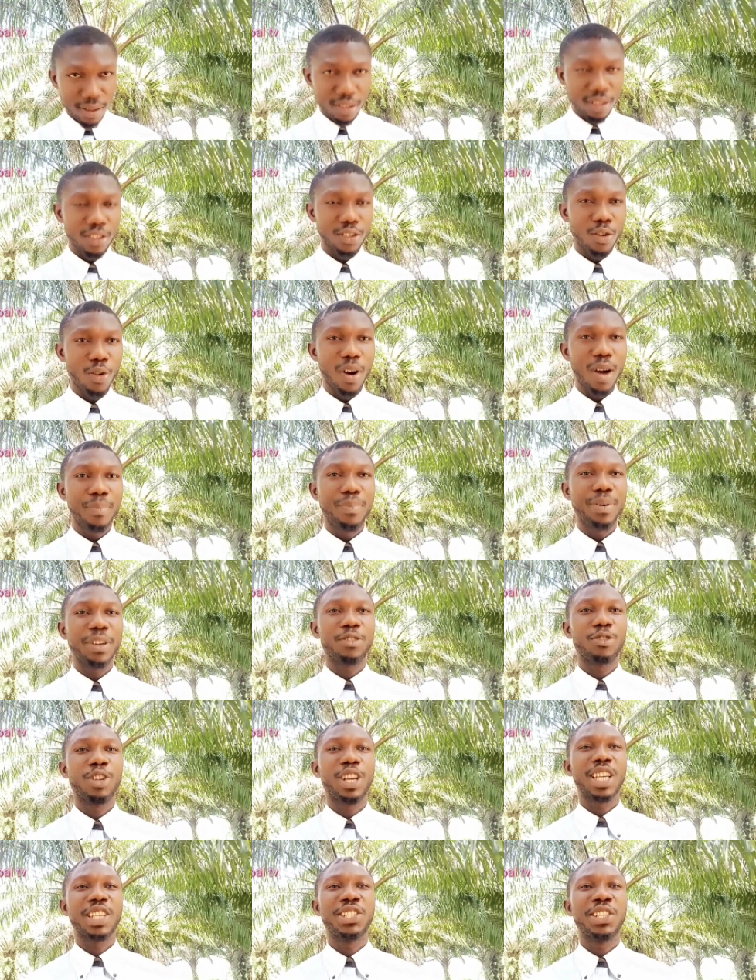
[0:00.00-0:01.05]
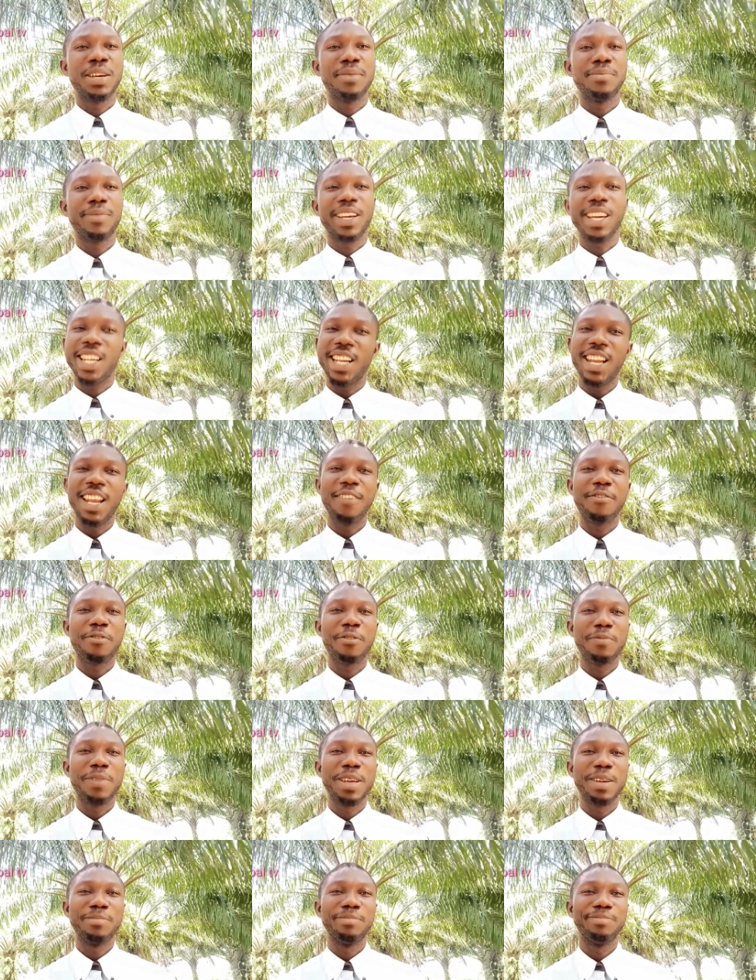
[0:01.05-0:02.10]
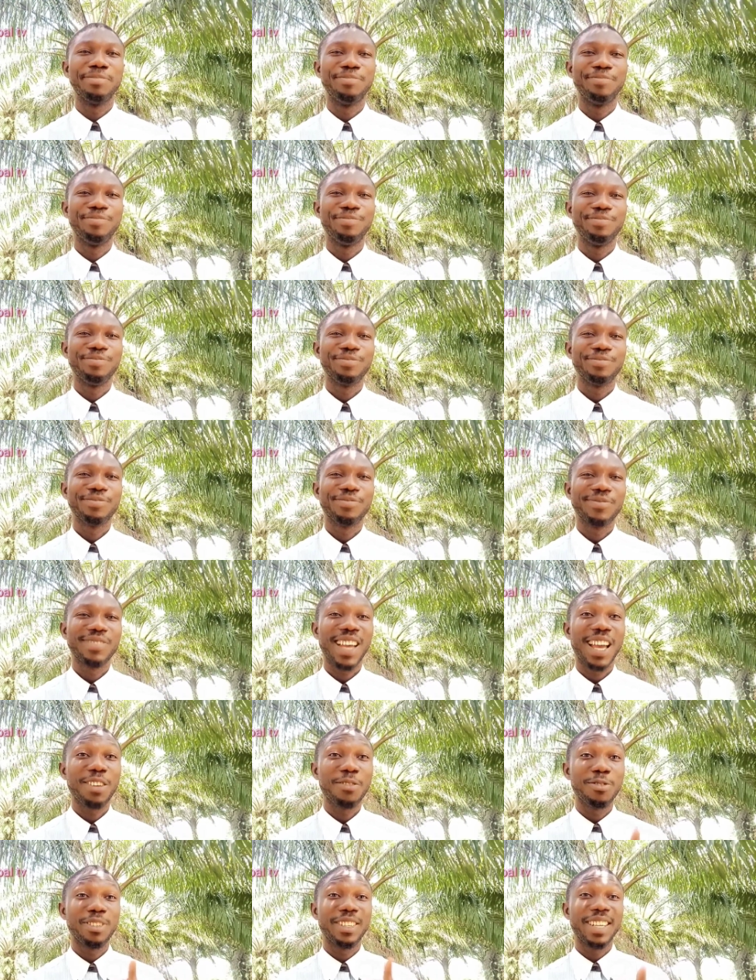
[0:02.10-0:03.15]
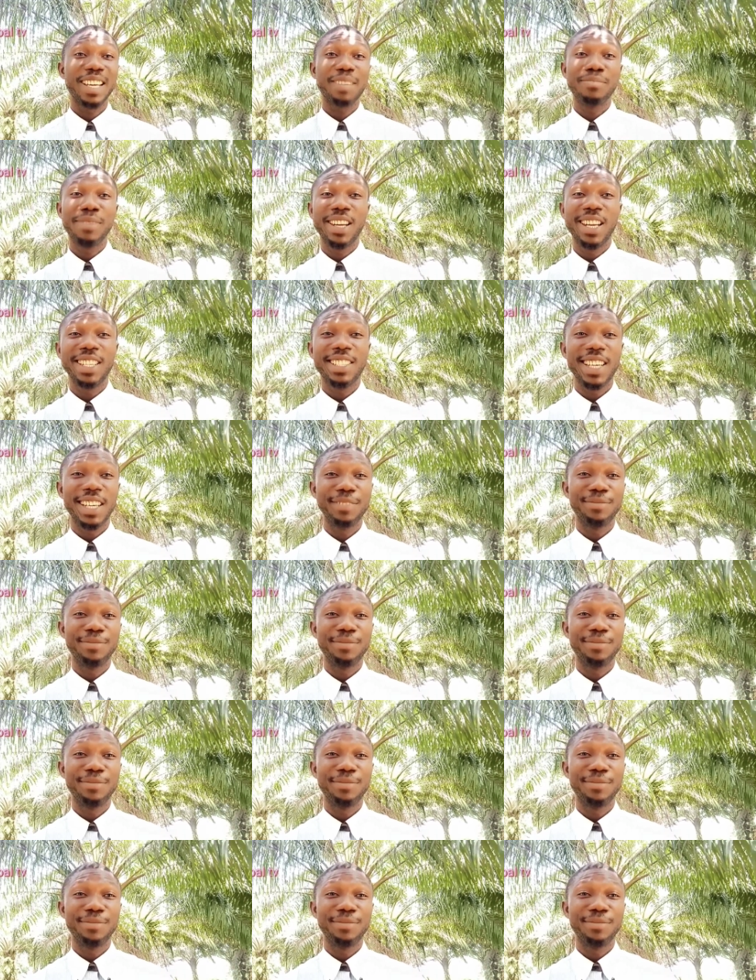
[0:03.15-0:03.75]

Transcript: Go and patronize them. Get a land from them. And you will thank me later.